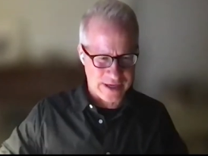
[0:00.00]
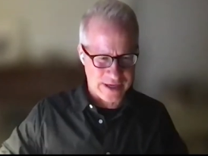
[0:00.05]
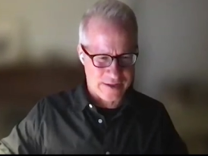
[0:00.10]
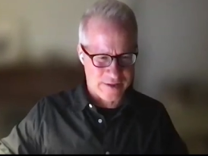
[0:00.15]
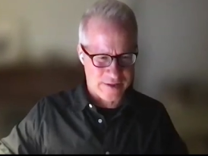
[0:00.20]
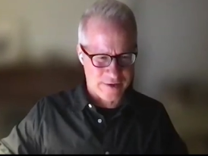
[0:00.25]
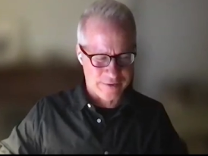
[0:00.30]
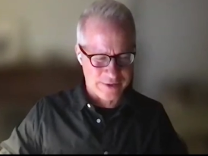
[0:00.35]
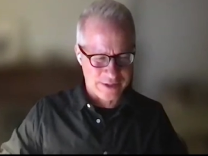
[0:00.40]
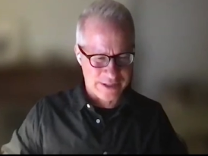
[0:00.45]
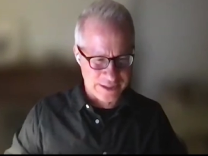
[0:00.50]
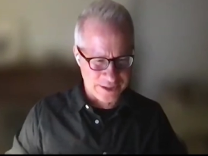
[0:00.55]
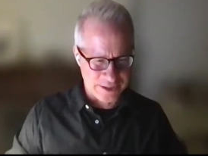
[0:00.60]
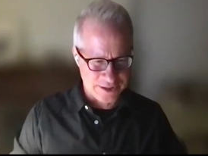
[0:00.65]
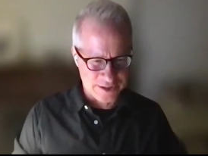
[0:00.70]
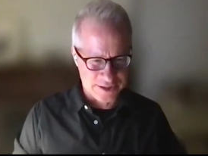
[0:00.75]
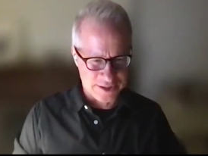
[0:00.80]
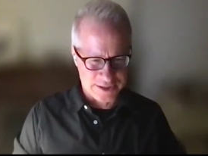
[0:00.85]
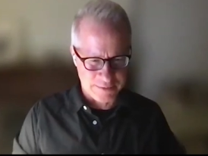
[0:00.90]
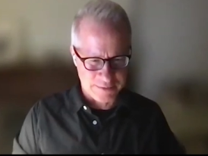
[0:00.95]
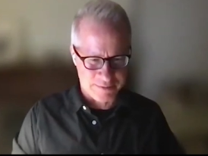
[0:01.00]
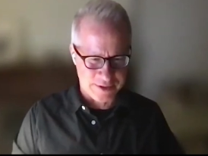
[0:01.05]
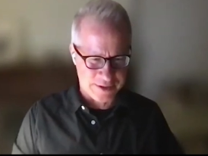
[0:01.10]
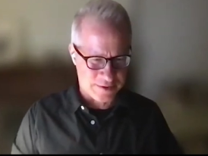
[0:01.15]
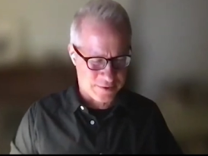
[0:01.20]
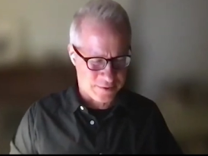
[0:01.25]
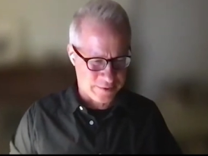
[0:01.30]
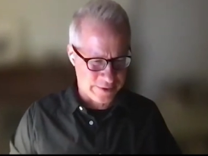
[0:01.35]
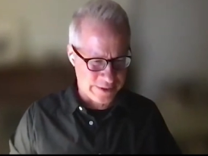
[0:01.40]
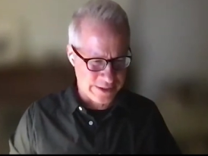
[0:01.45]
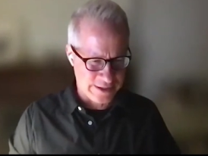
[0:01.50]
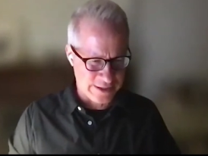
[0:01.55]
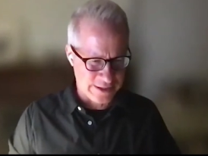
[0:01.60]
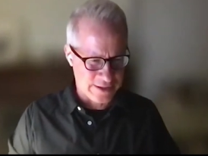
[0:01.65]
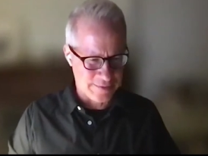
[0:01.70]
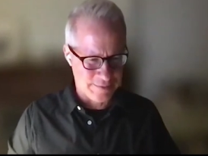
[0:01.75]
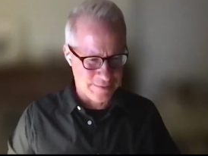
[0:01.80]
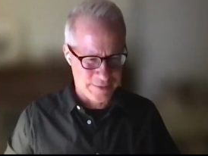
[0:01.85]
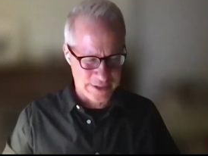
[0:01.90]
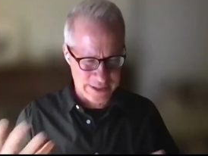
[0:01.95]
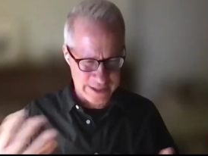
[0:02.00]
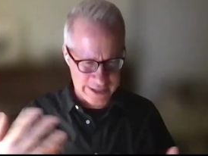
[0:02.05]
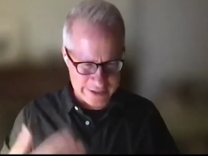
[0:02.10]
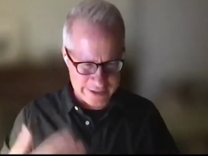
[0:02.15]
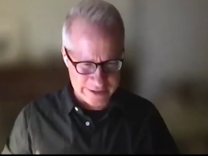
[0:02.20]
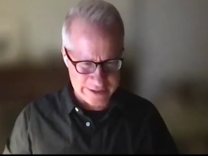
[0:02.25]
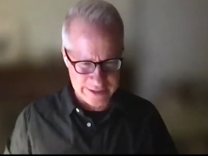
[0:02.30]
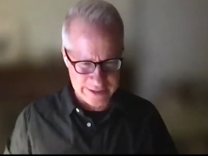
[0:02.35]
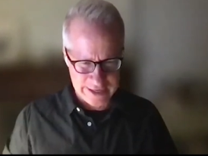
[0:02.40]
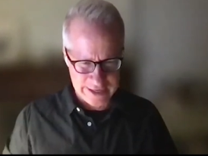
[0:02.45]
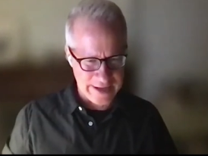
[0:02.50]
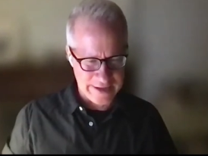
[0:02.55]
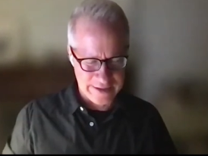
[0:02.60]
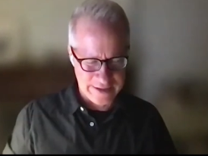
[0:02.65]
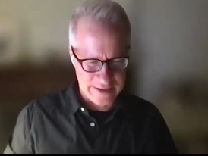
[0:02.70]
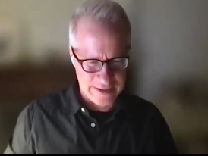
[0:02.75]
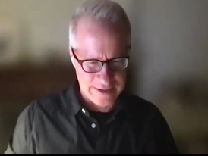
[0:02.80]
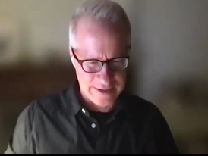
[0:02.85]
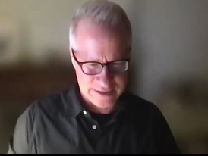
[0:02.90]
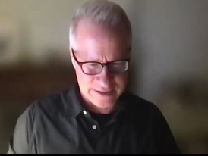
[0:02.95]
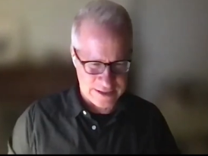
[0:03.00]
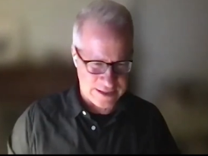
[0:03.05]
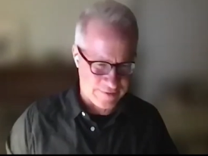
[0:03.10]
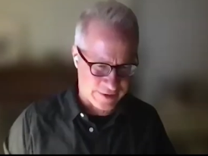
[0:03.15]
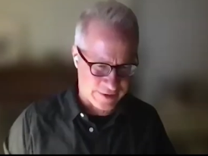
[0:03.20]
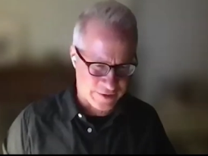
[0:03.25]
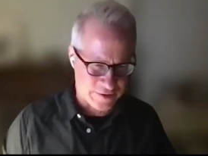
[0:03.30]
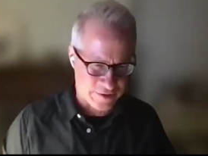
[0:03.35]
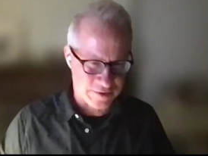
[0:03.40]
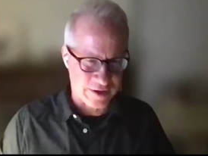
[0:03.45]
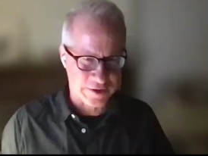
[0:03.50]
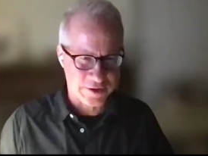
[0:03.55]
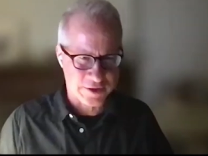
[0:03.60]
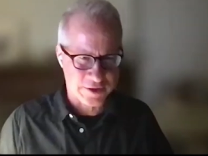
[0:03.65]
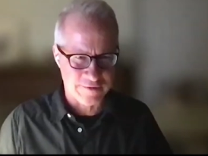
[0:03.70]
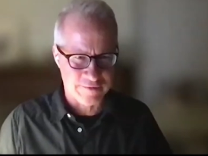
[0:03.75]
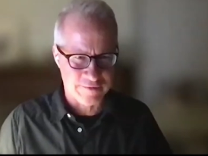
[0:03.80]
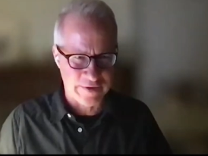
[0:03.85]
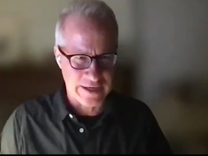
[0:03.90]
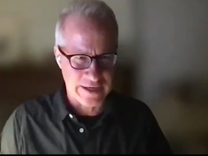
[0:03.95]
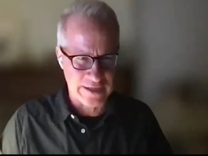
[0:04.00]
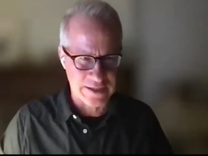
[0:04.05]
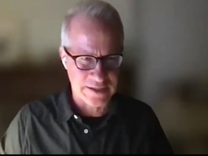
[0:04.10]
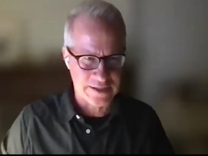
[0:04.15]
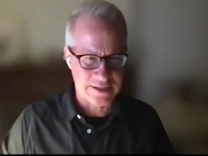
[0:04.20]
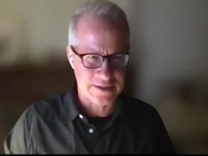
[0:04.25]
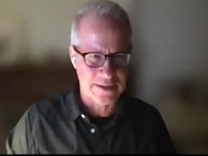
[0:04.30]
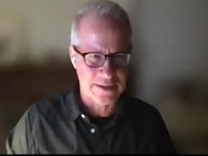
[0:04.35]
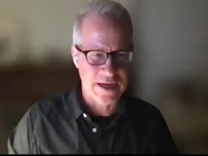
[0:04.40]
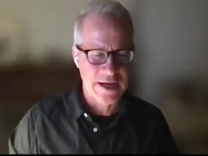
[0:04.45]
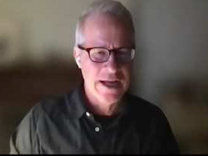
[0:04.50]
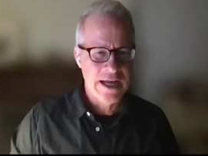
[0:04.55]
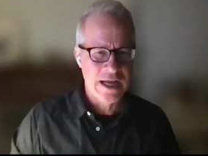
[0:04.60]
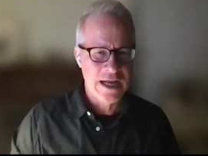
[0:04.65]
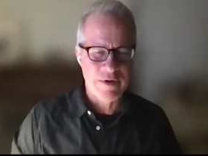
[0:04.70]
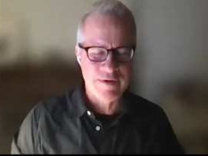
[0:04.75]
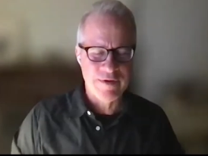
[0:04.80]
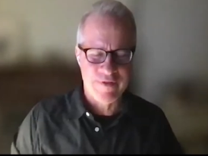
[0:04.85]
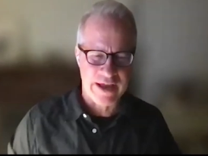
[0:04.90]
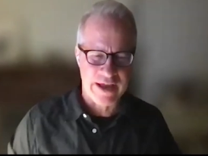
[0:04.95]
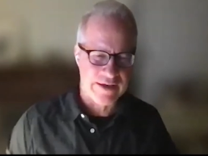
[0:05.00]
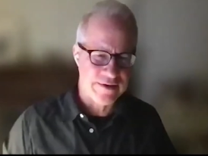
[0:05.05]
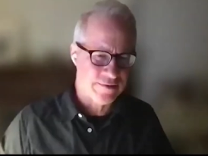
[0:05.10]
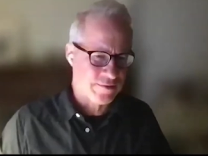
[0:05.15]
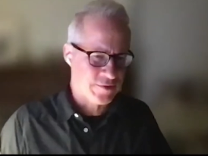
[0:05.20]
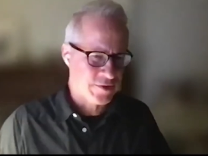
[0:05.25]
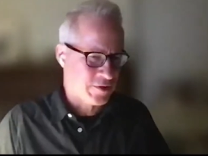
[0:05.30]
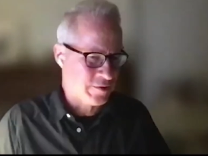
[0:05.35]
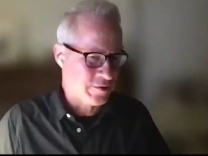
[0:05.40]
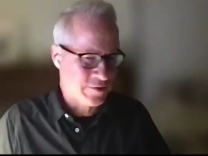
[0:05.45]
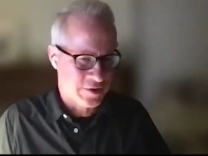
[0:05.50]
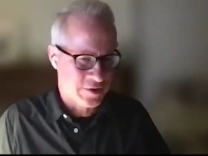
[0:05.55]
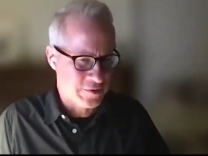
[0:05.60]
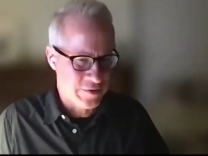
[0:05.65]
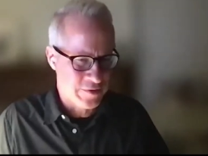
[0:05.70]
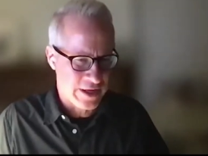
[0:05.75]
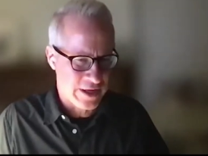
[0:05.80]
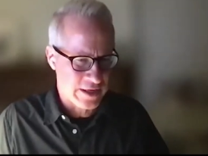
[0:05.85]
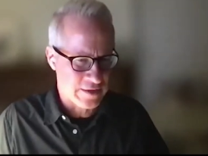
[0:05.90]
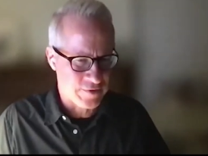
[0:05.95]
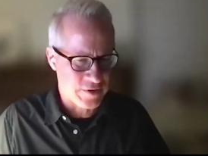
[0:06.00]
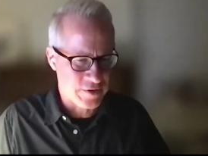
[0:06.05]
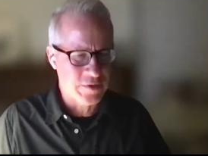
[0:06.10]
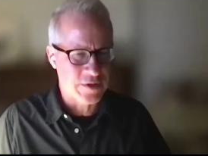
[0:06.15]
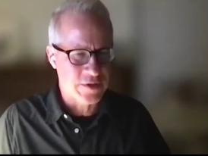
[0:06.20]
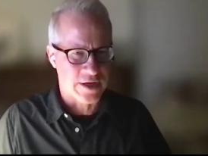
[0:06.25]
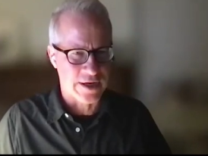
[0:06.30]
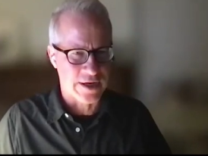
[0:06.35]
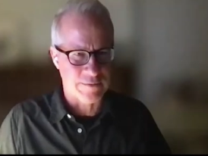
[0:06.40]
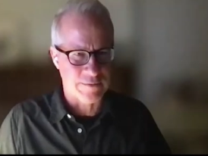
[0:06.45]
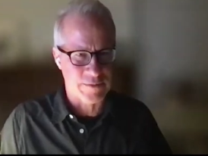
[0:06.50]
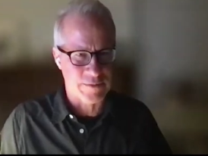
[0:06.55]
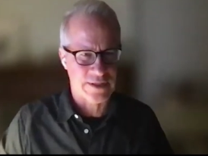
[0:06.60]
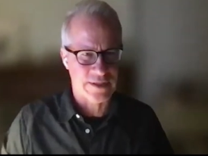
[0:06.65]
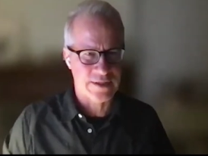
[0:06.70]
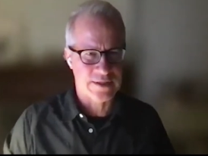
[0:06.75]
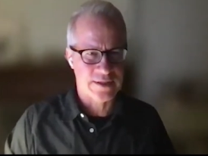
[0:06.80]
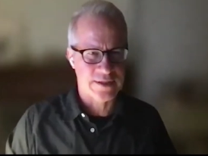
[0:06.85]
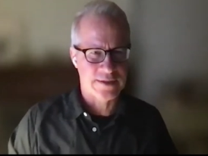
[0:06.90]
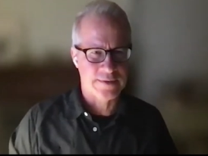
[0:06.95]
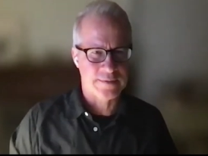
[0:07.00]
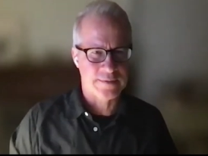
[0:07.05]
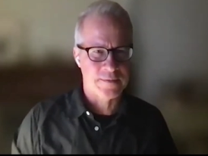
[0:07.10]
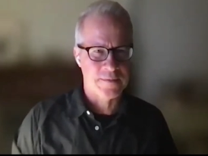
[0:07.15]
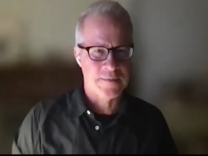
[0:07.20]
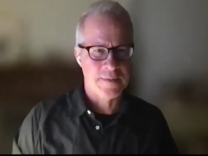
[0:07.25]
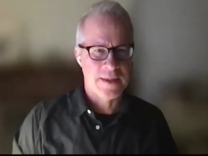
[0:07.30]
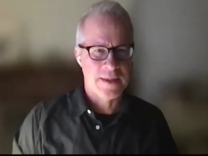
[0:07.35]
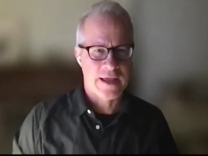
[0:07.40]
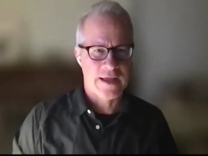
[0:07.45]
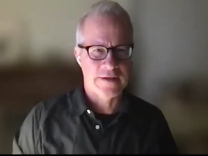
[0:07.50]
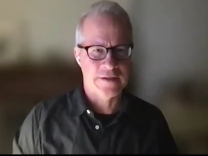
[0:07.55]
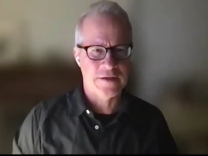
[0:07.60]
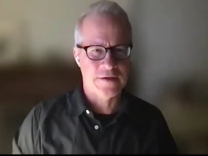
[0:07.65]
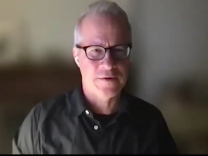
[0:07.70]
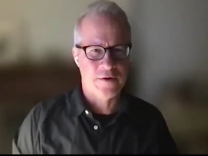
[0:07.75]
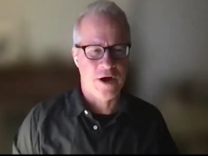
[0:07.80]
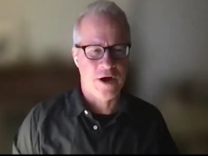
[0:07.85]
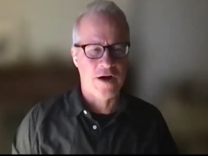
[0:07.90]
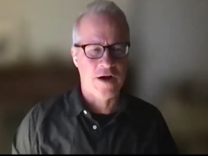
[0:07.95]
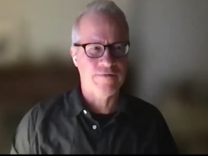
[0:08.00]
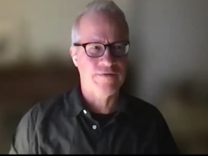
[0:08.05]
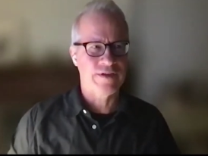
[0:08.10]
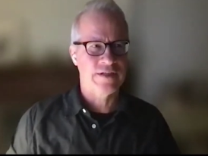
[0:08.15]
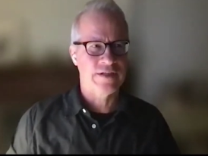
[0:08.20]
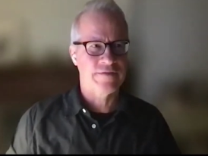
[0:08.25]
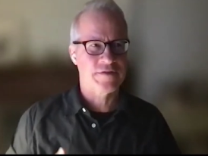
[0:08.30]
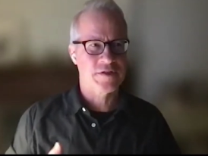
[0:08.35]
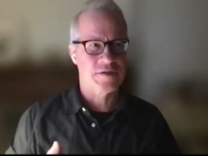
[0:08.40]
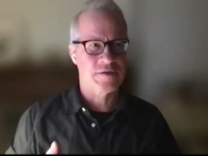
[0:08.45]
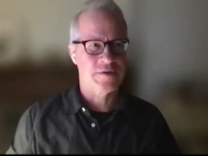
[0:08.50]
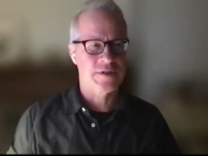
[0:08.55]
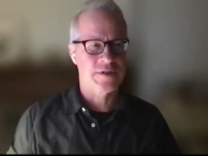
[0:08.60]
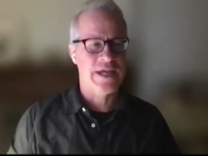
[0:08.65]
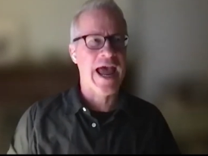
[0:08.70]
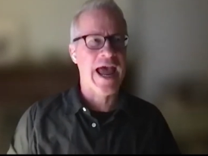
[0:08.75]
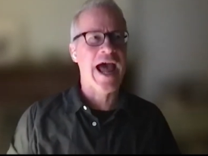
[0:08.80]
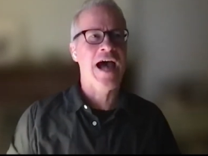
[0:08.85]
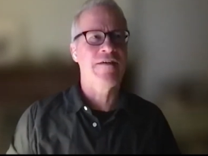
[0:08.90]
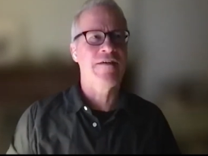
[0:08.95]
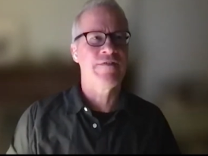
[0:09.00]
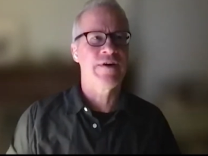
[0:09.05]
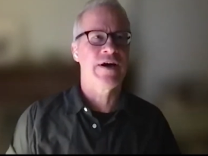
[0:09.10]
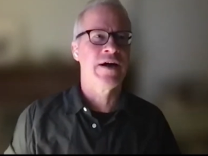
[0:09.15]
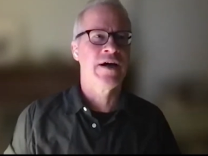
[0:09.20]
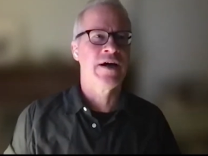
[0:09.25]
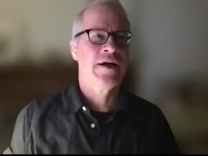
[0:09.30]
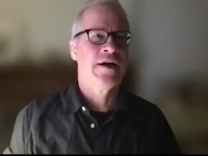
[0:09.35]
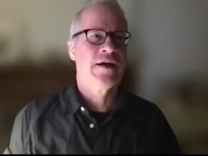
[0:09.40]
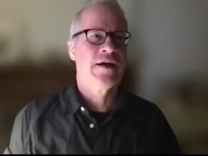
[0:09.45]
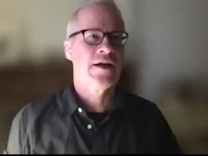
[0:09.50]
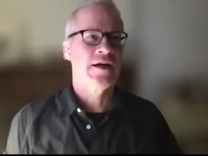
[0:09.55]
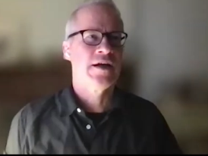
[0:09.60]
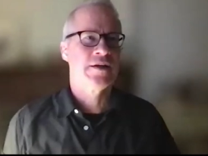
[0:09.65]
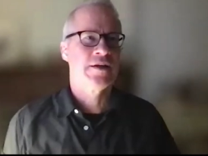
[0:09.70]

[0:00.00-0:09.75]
think the relationship between the Biennale and the civic structure of Venice. And, and we've had students do that a few times. And um, and so often, if students have a